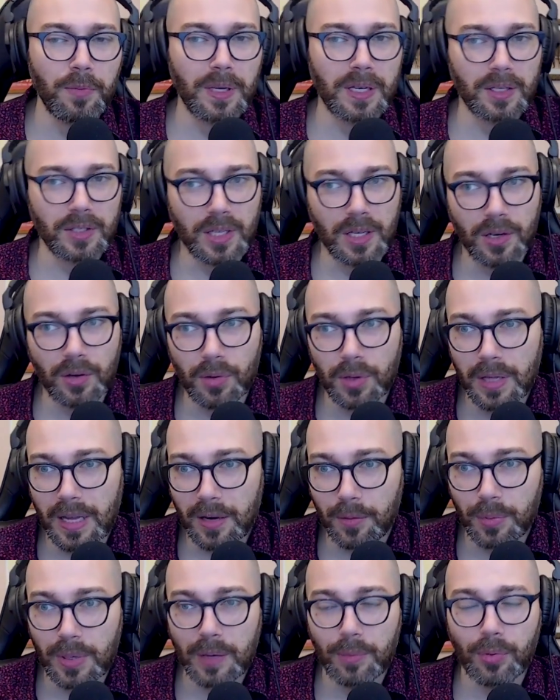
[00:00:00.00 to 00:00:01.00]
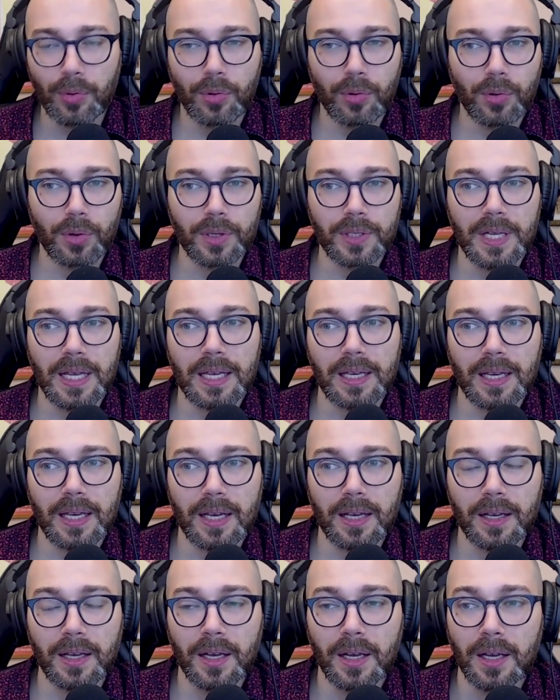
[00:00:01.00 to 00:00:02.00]
because I know a lot of people who are
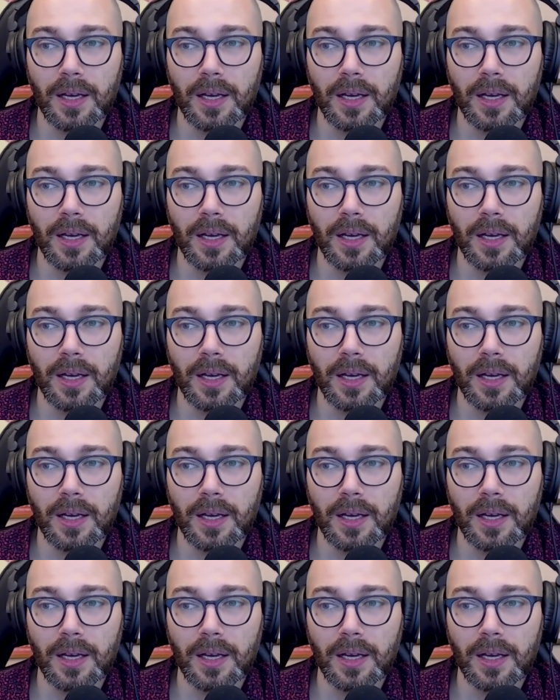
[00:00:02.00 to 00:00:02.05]
taking